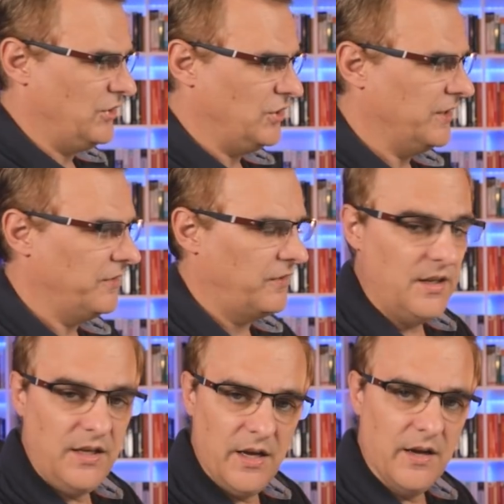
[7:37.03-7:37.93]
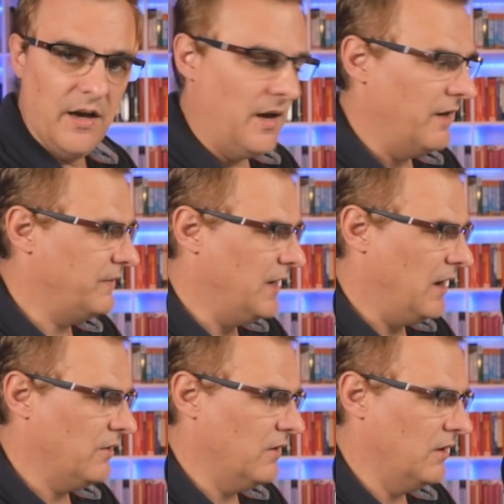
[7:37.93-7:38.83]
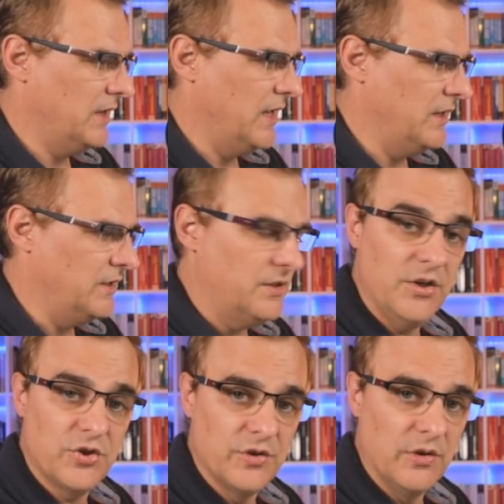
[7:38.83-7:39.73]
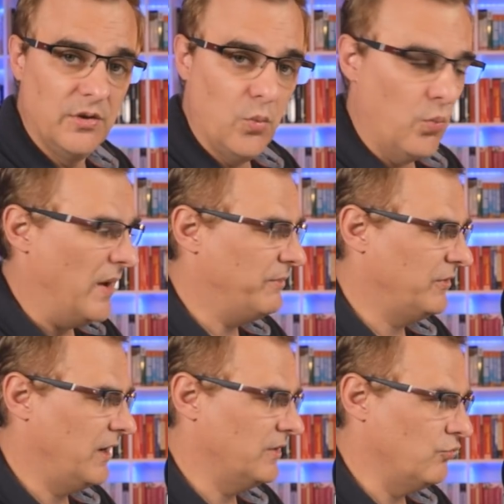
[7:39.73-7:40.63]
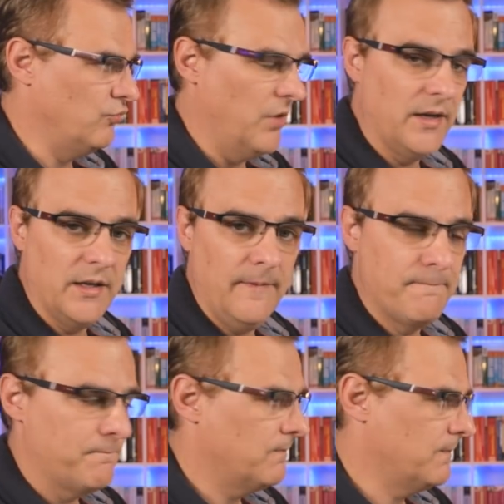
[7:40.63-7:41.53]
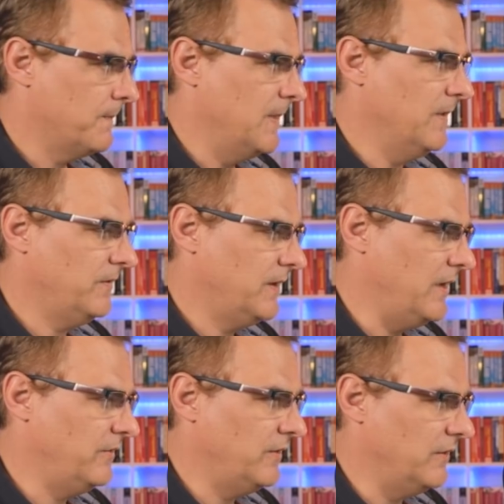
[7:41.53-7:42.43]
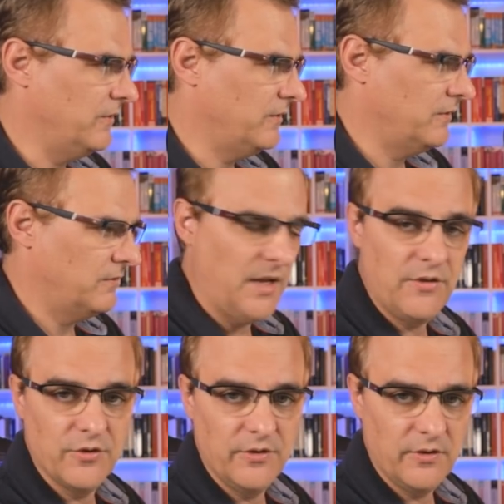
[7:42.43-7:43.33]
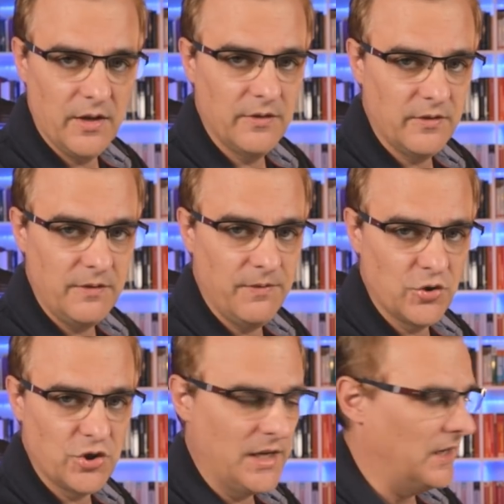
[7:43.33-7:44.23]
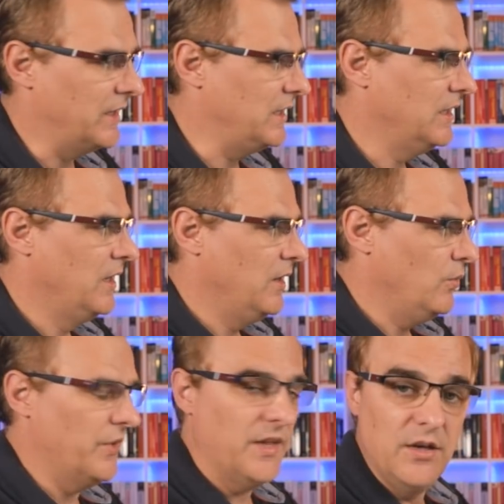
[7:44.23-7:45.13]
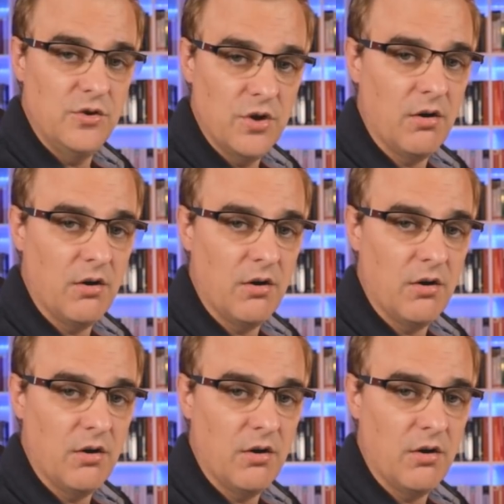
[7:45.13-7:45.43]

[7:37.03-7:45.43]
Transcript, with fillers: as you can see here, I've now got an additional website running. In this case, it's Tetris as the functionality within